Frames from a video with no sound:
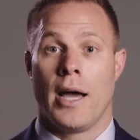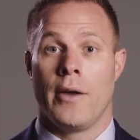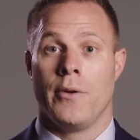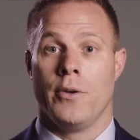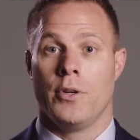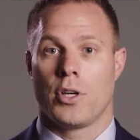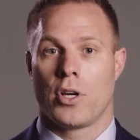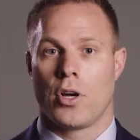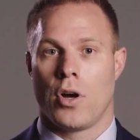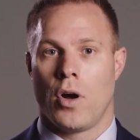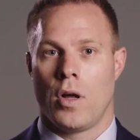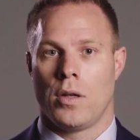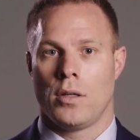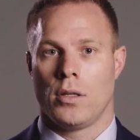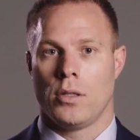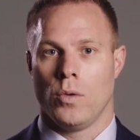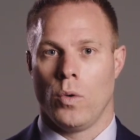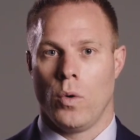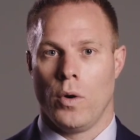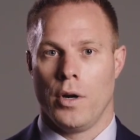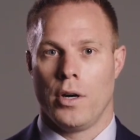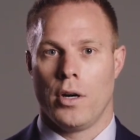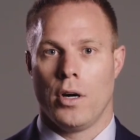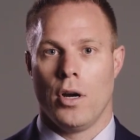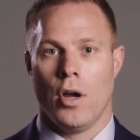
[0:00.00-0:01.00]
you to call a
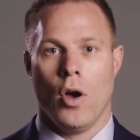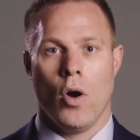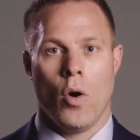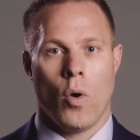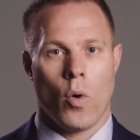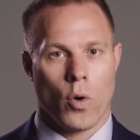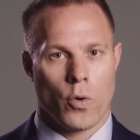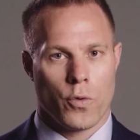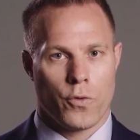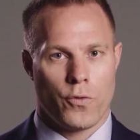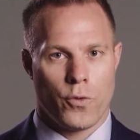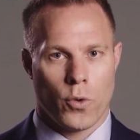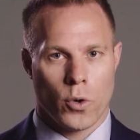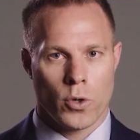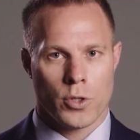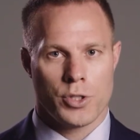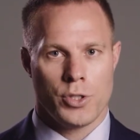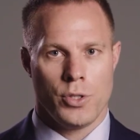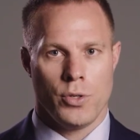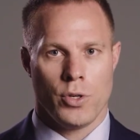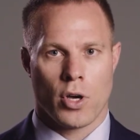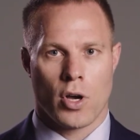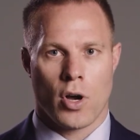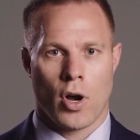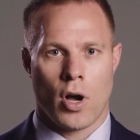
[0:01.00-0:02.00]
lawyer or force
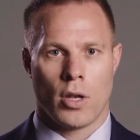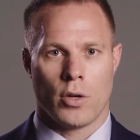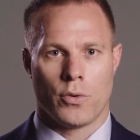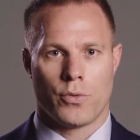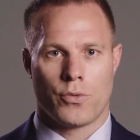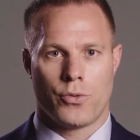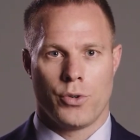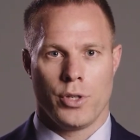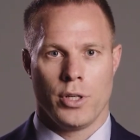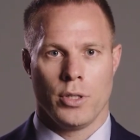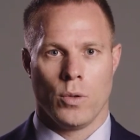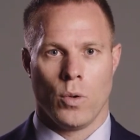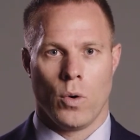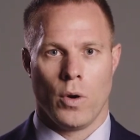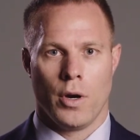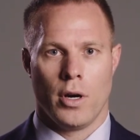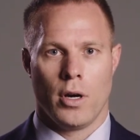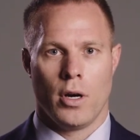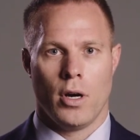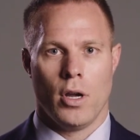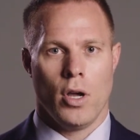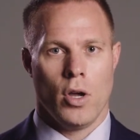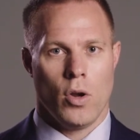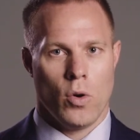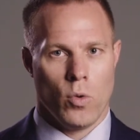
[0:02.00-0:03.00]
you to call a free lawyer
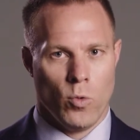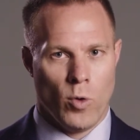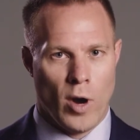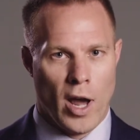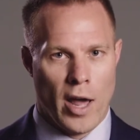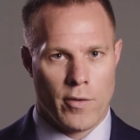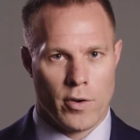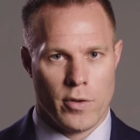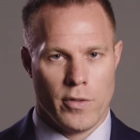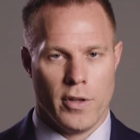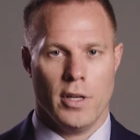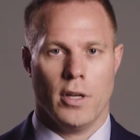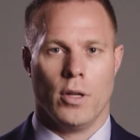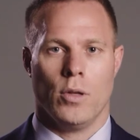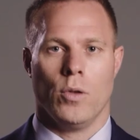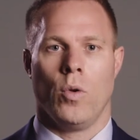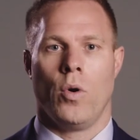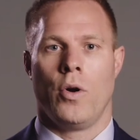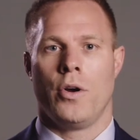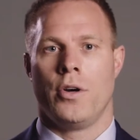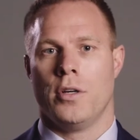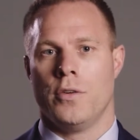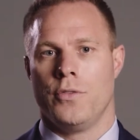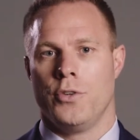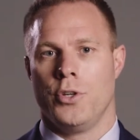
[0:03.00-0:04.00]
rather than a
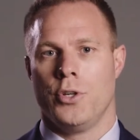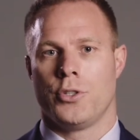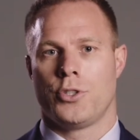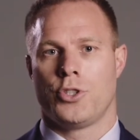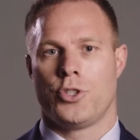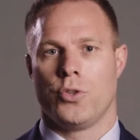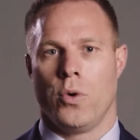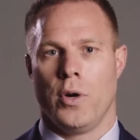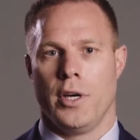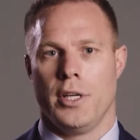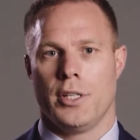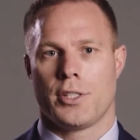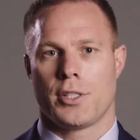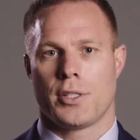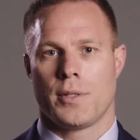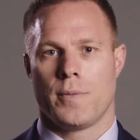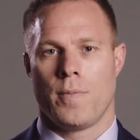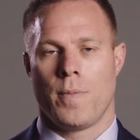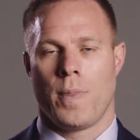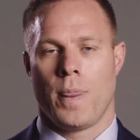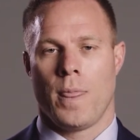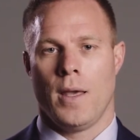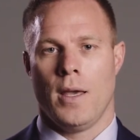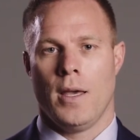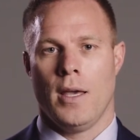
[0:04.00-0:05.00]
lawyer of your choice.
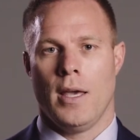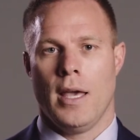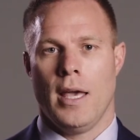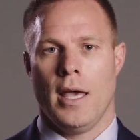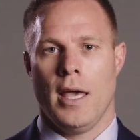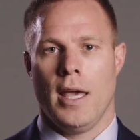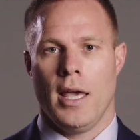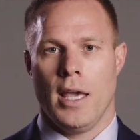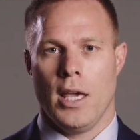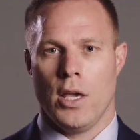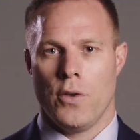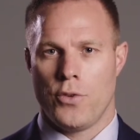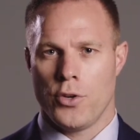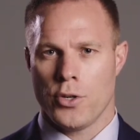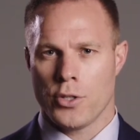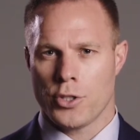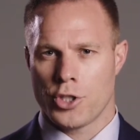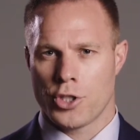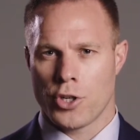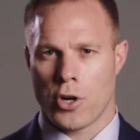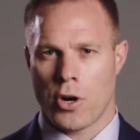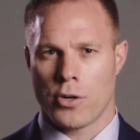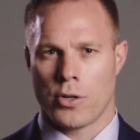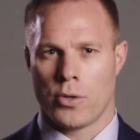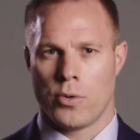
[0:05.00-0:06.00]
If your
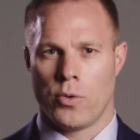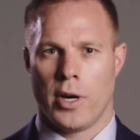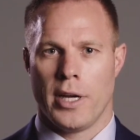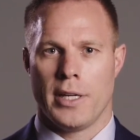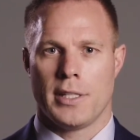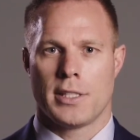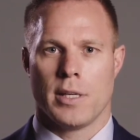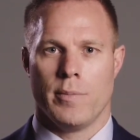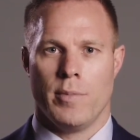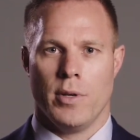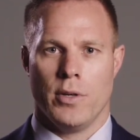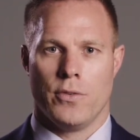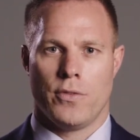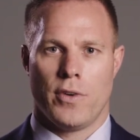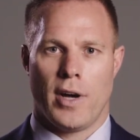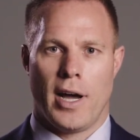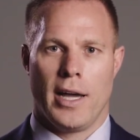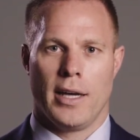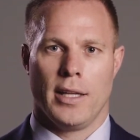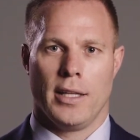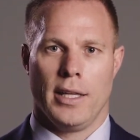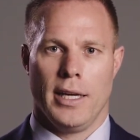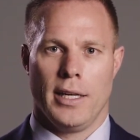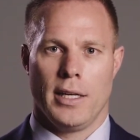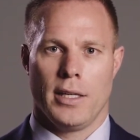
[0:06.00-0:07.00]
charter rights have been
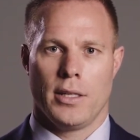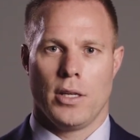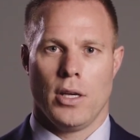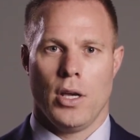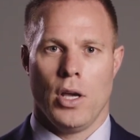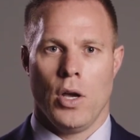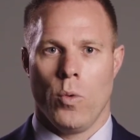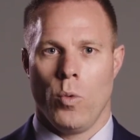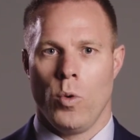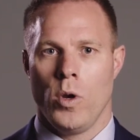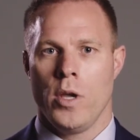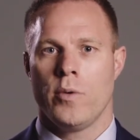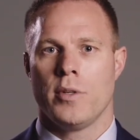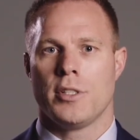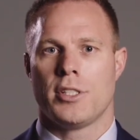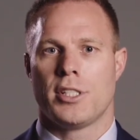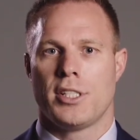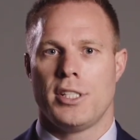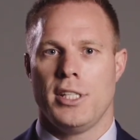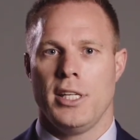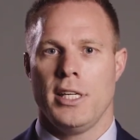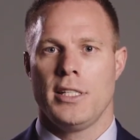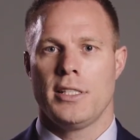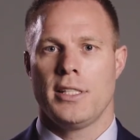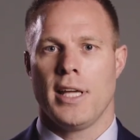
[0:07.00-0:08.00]
violated, we would
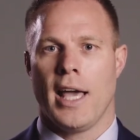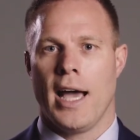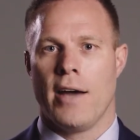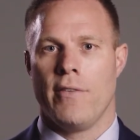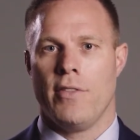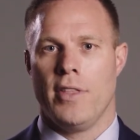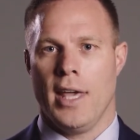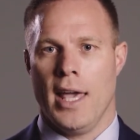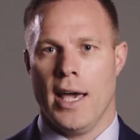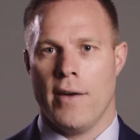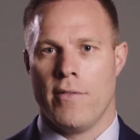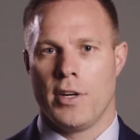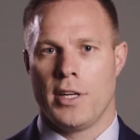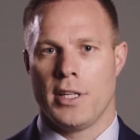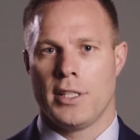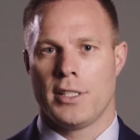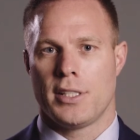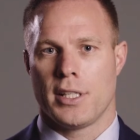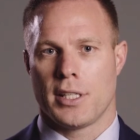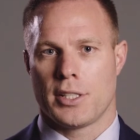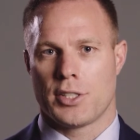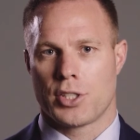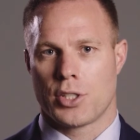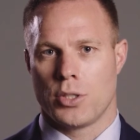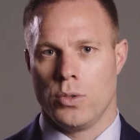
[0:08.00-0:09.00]
seek to have the evidence
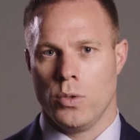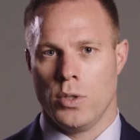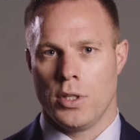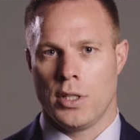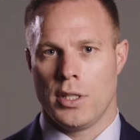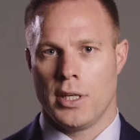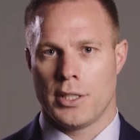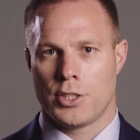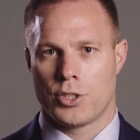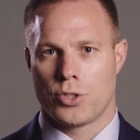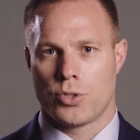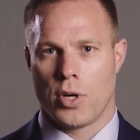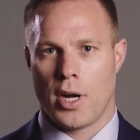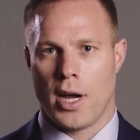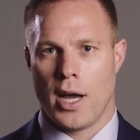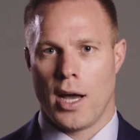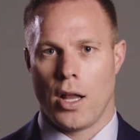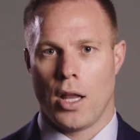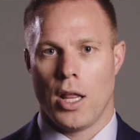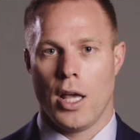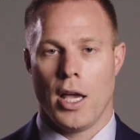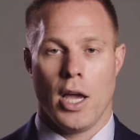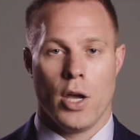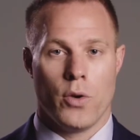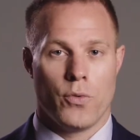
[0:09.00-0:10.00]
excluded at
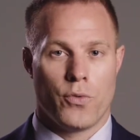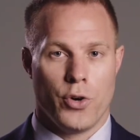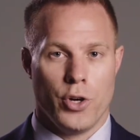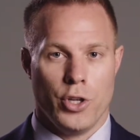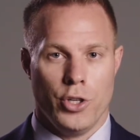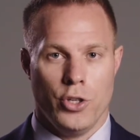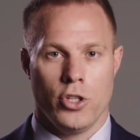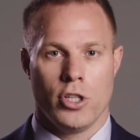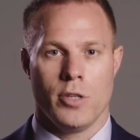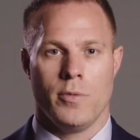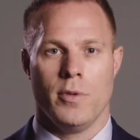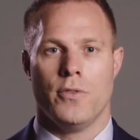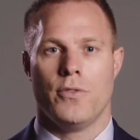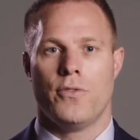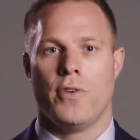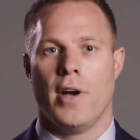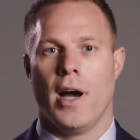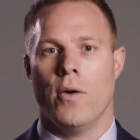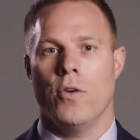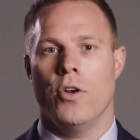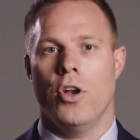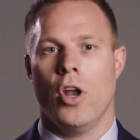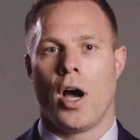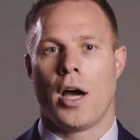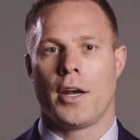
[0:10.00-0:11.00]
trial and for you to be
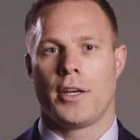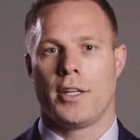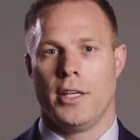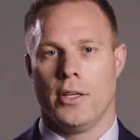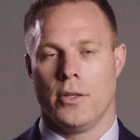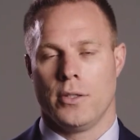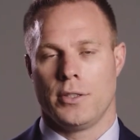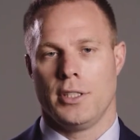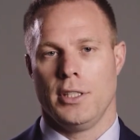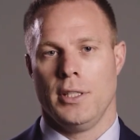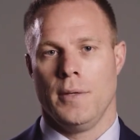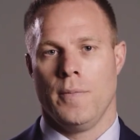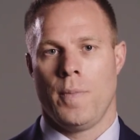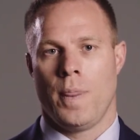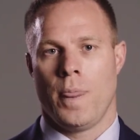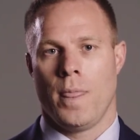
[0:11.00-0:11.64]
found not guilty.